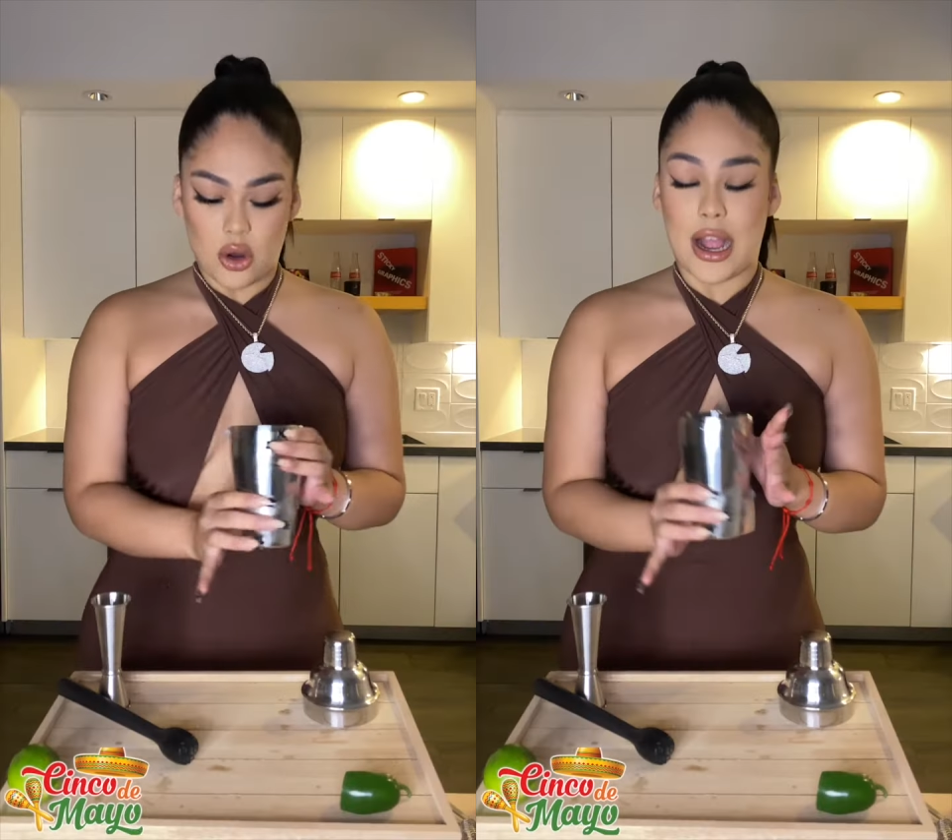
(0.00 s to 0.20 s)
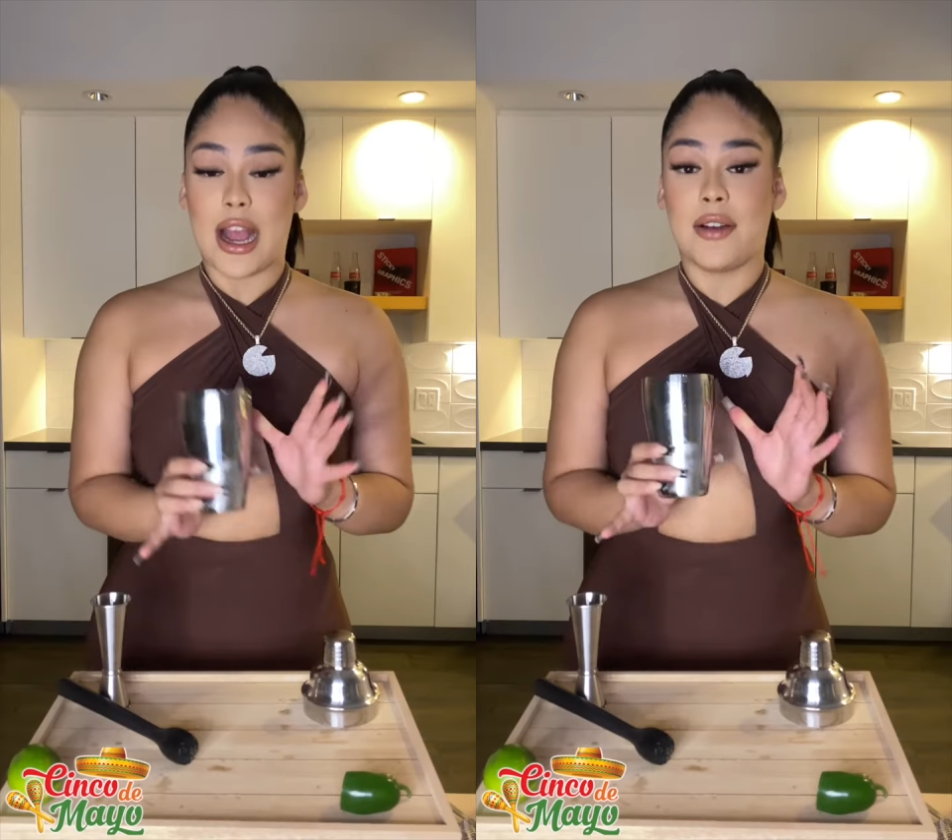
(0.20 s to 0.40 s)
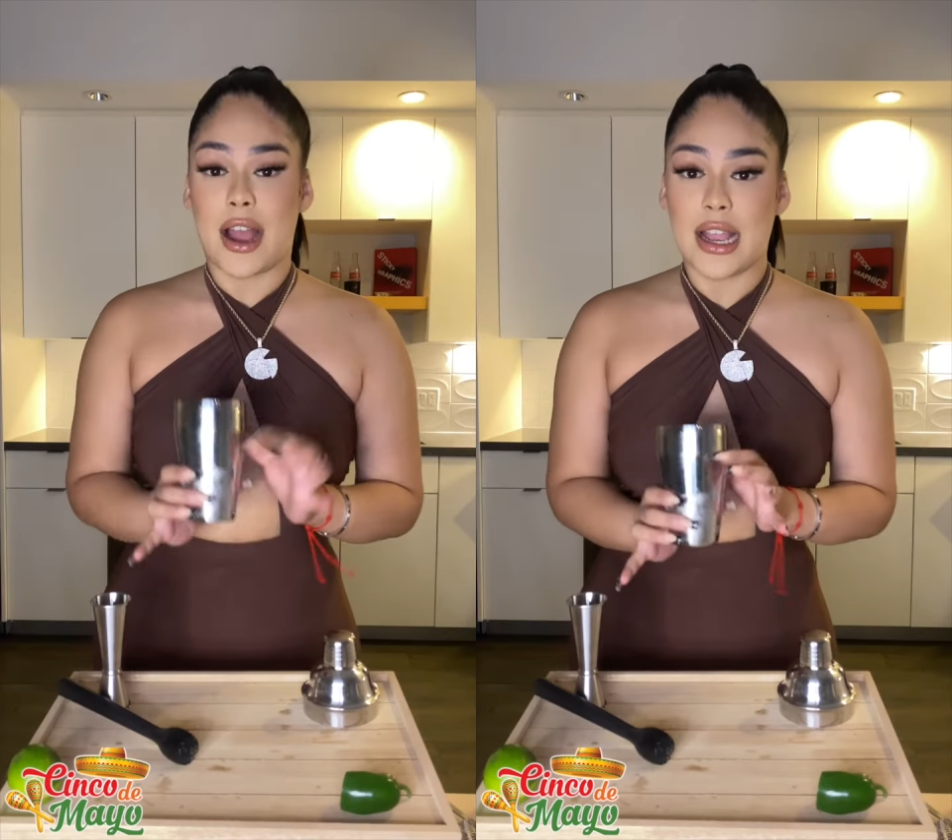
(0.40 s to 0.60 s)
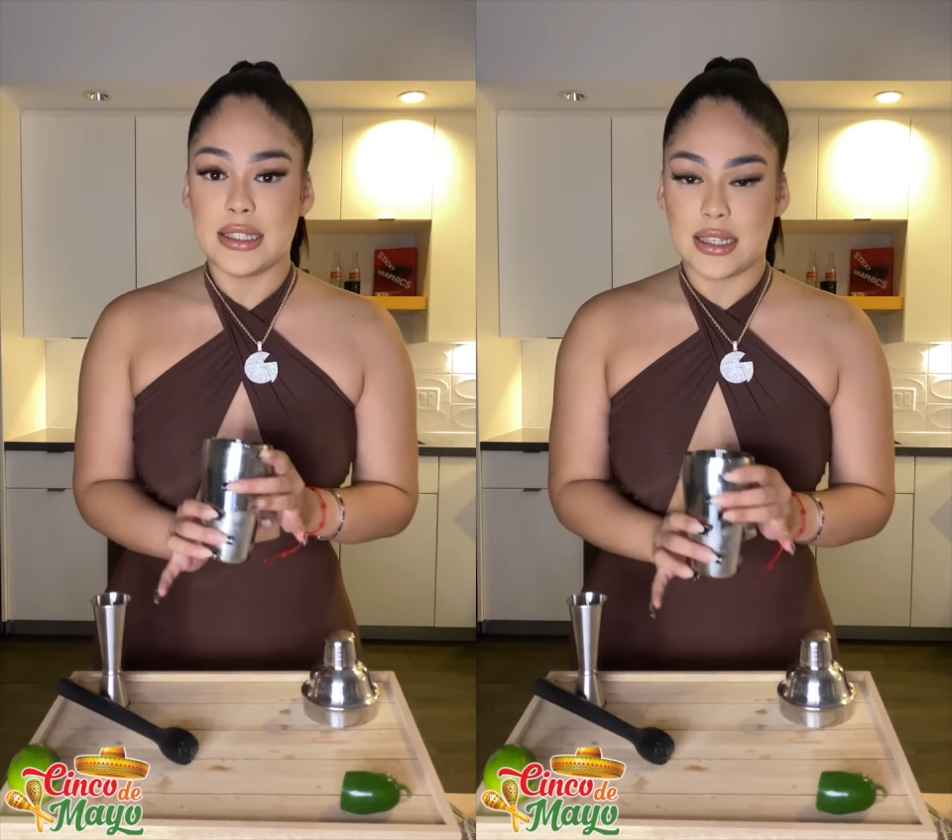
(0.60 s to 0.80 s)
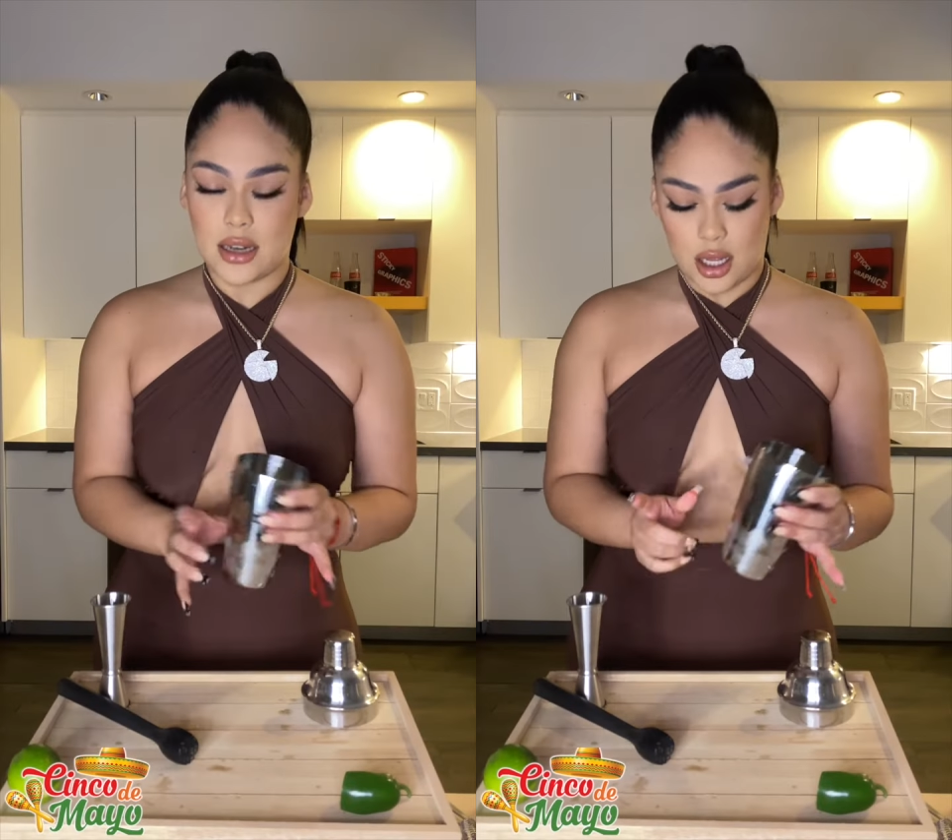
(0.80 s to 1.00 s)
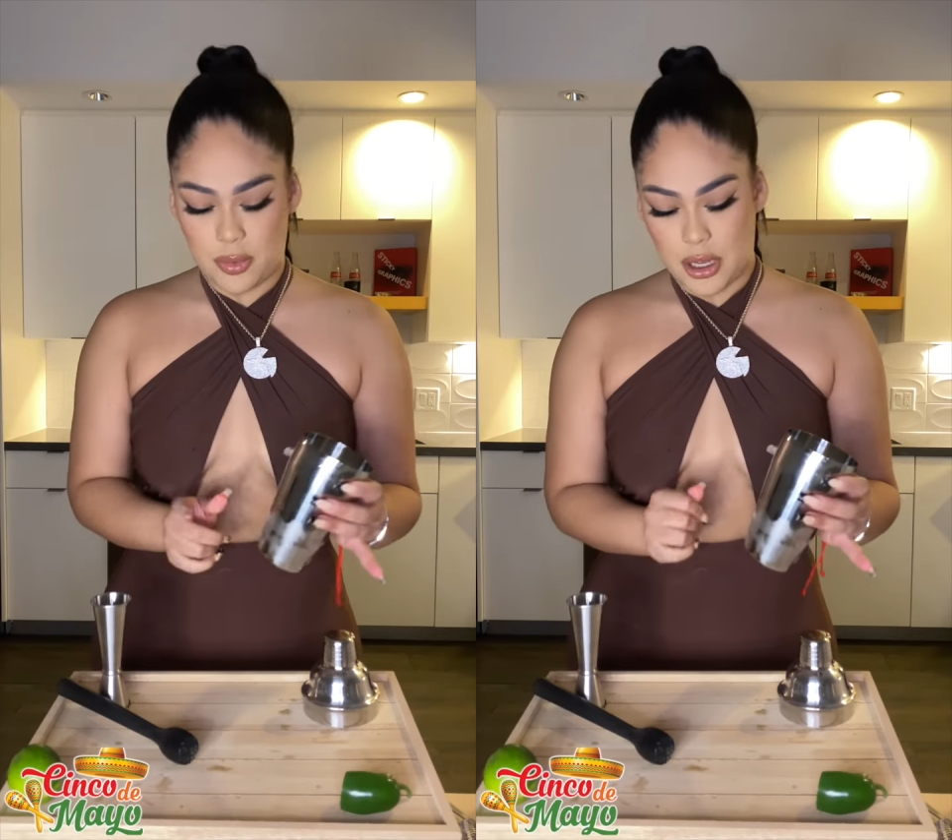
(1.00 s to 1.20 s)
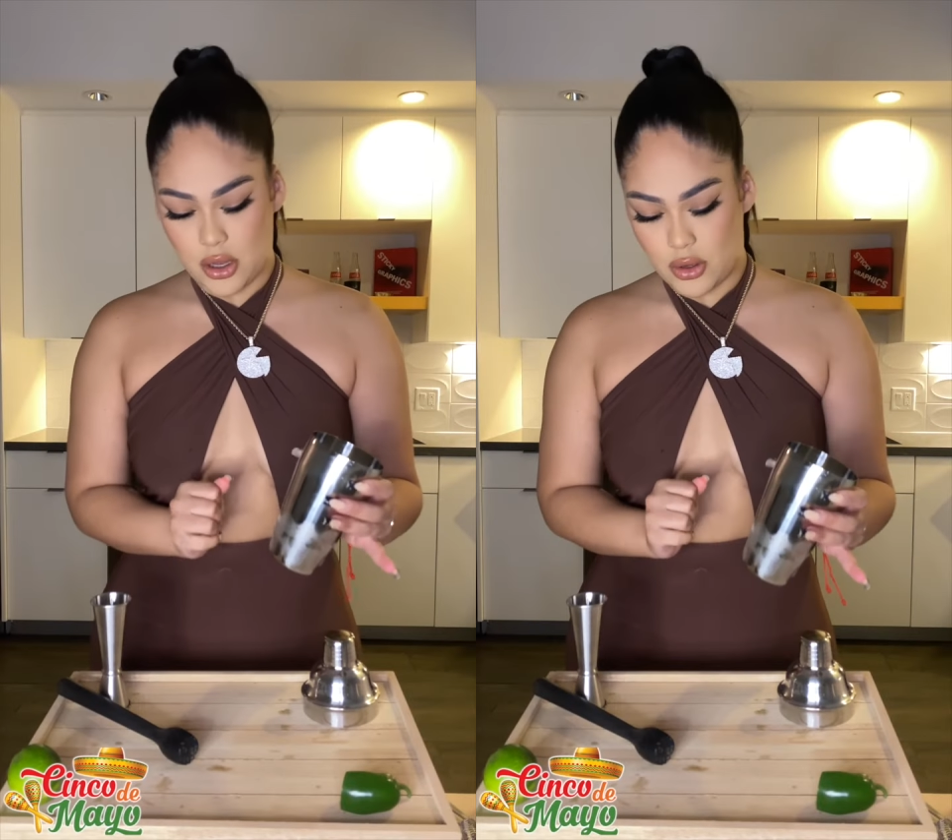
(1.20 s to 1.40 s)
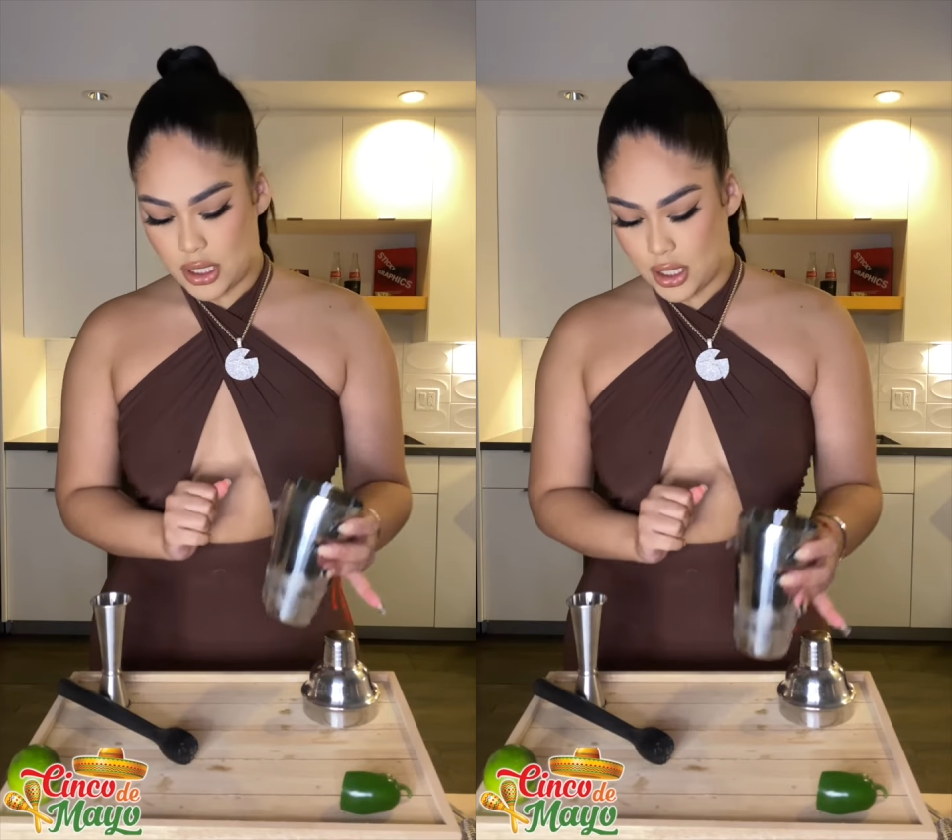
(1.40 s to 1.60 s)
I have ice and jalapeno
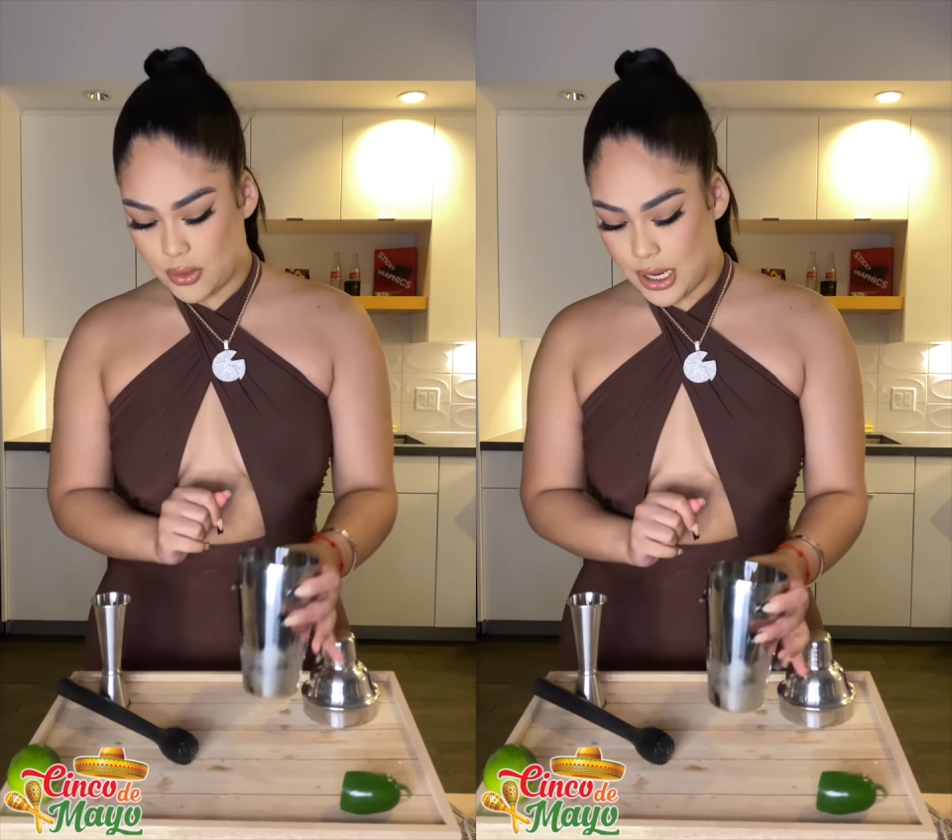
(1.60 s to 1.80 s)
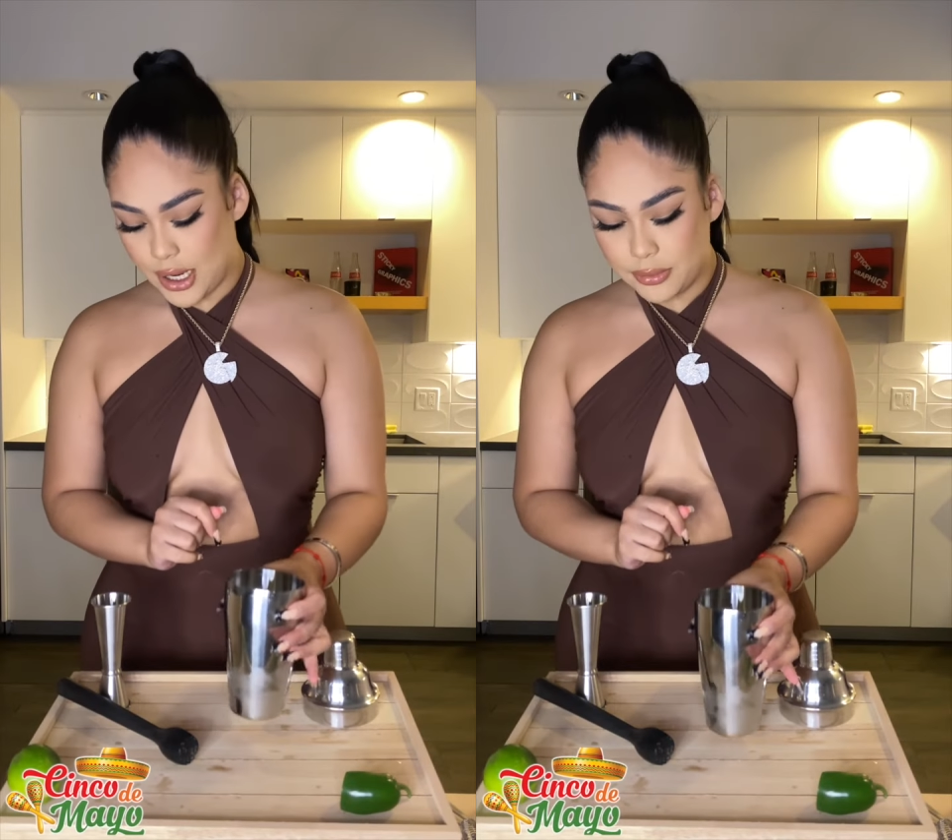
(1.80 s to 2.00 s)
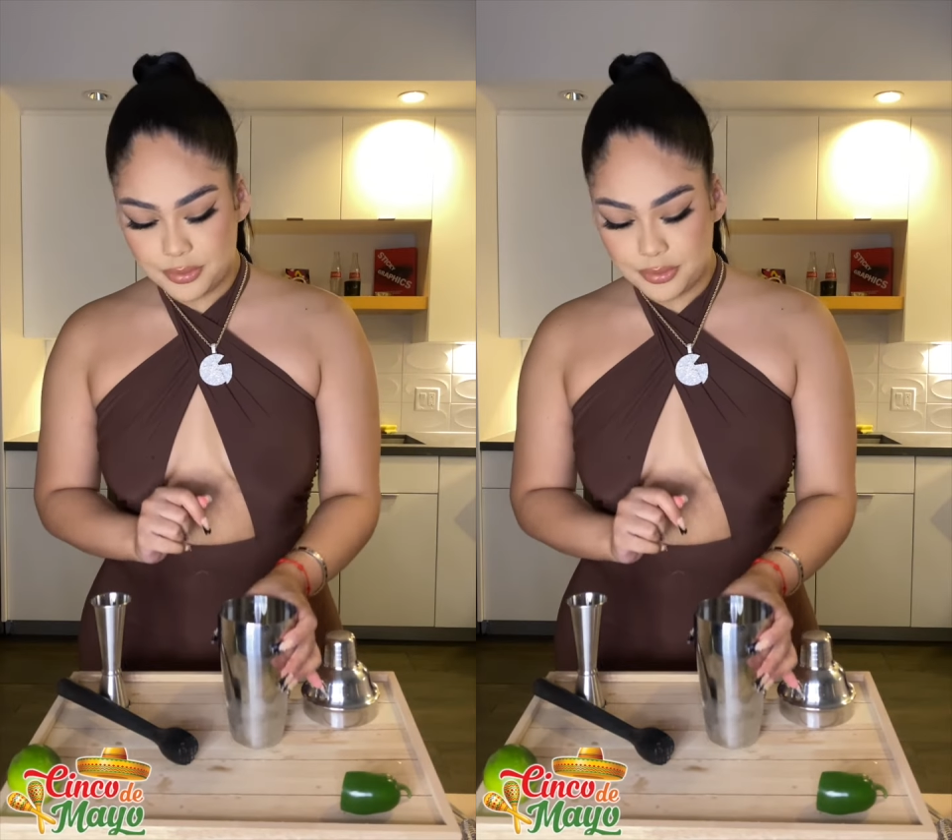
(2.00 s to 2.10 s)
in here, right?